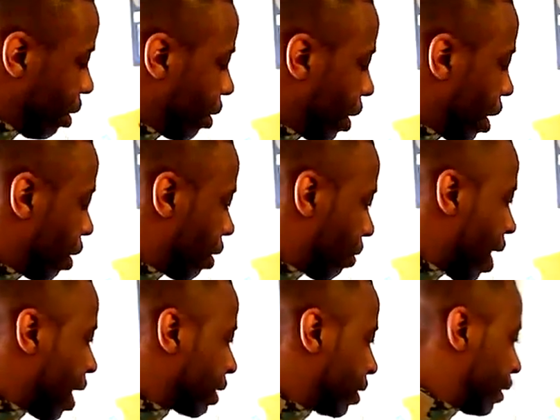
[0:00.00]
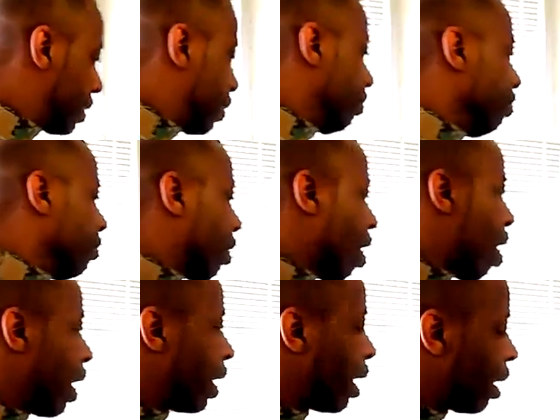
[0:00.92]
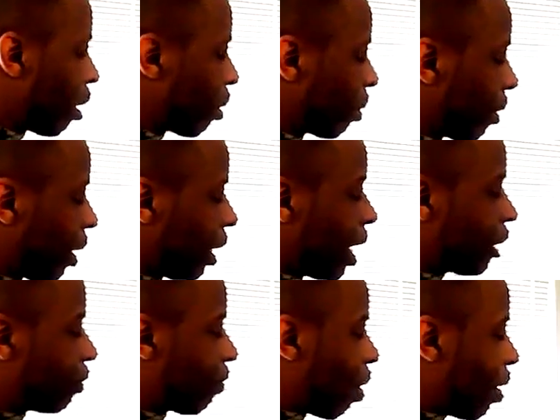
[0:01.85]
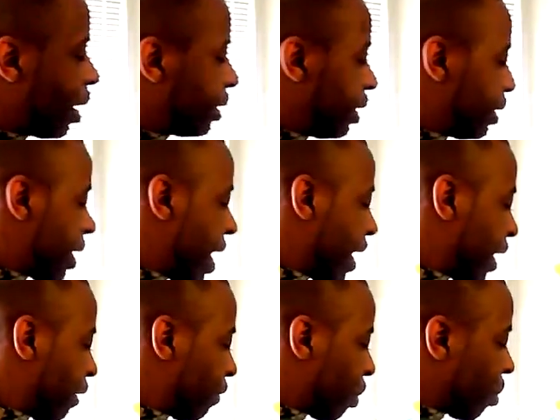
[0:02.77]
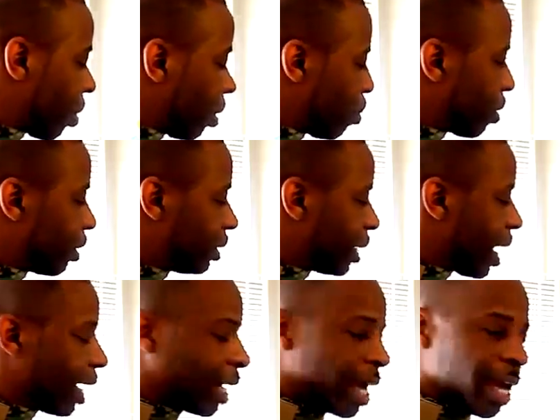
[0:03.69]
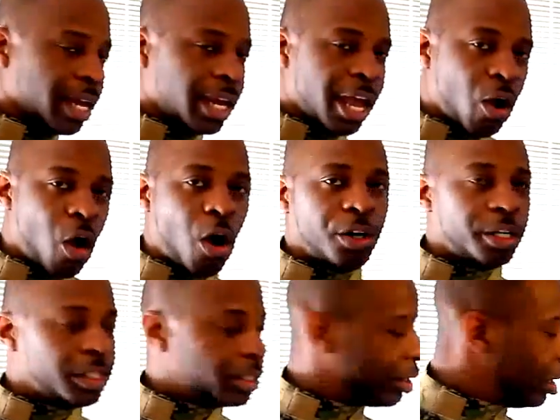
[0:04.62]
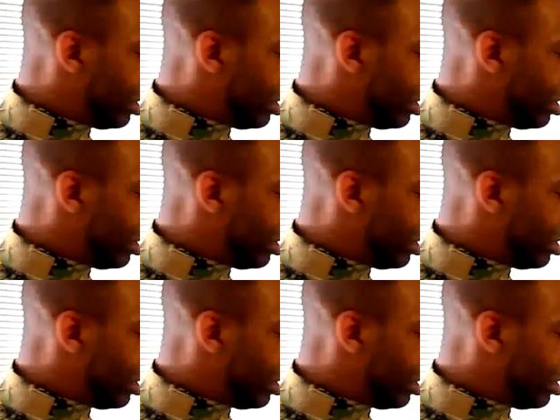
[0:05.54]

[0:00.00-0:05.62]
gear correct. All right, another thing as far as the tank, if you're running with a tank and a harness,